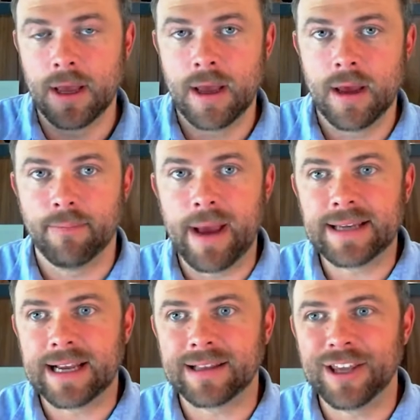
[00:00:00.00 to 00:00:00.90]

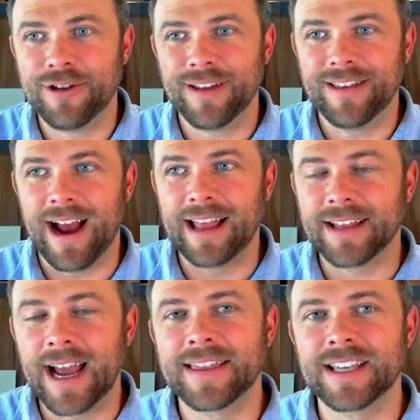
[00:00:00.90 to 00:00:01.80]
Basically, I
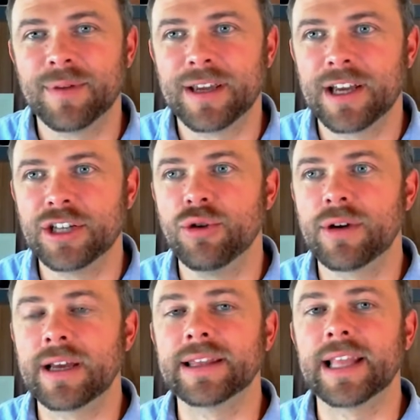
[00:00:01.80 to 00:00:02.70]
like this because you
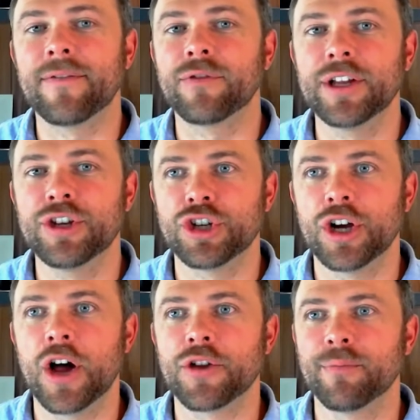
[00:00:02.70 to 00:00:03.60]
can leverage
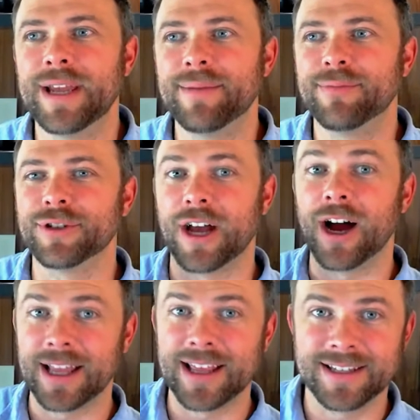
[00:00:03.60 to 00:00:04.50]
other people's
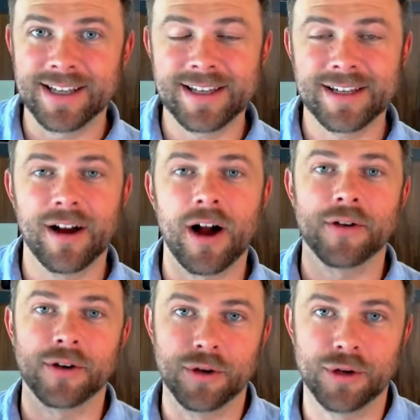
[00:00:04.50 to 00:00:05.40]
audiences on
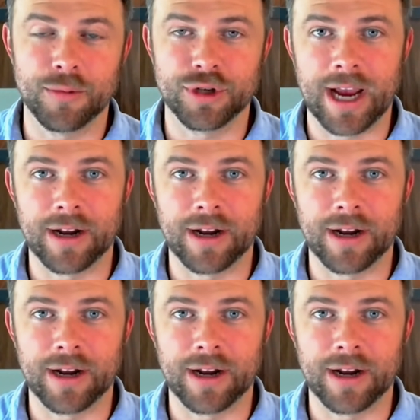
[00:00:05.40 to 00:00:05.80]
their YouTube channel.